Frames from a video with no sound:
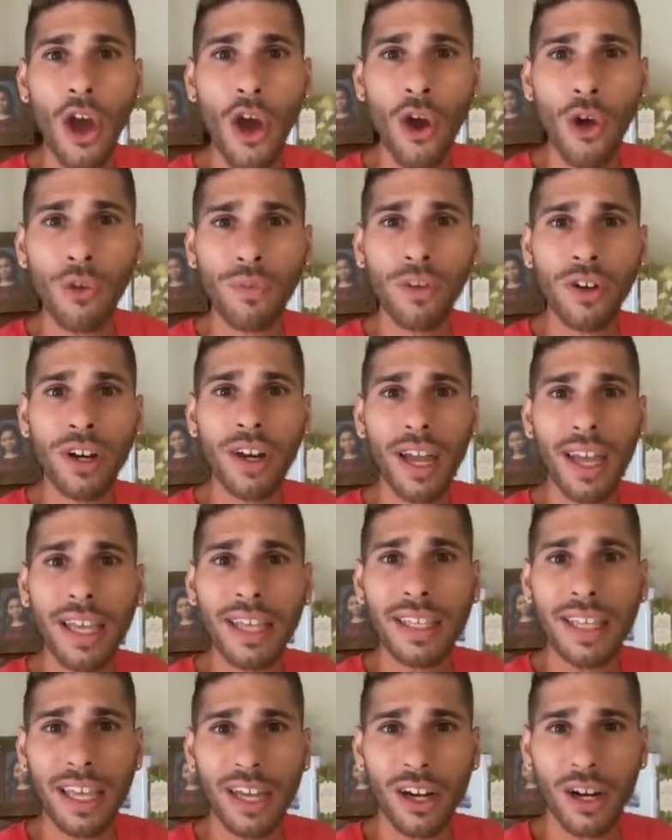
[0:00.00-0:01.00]
over a
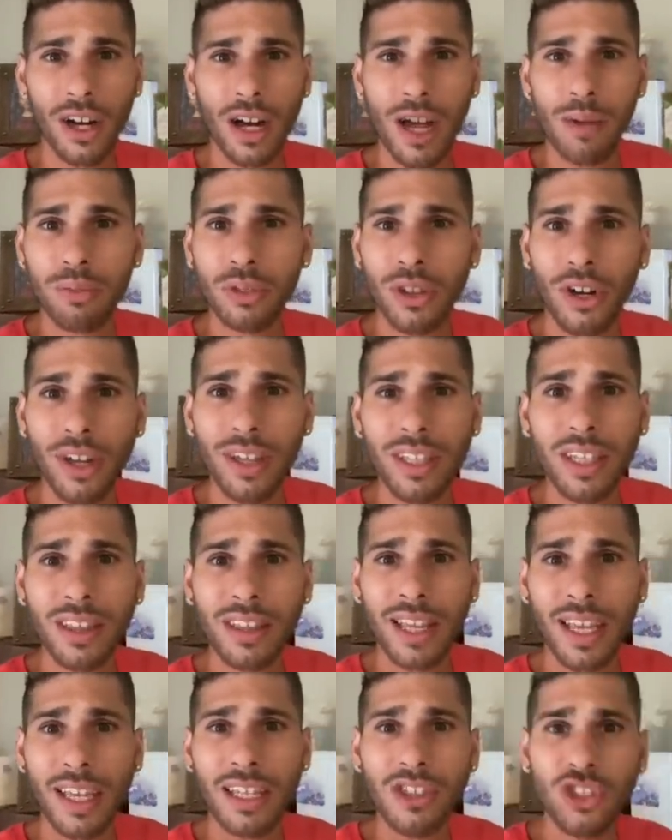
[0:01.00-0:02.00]
year. I'm starting to
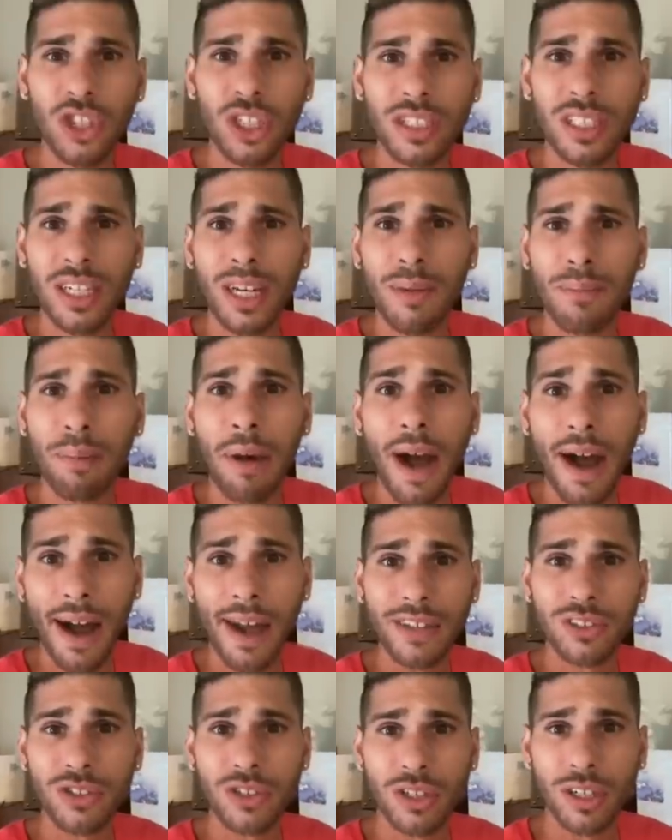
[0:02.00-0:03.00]
think she's an
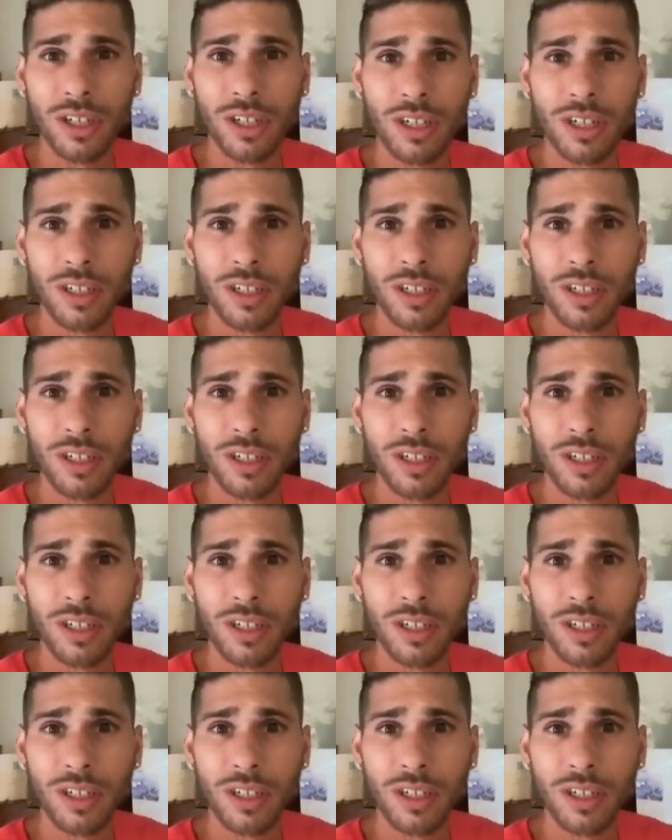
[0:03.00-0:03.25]
imposter.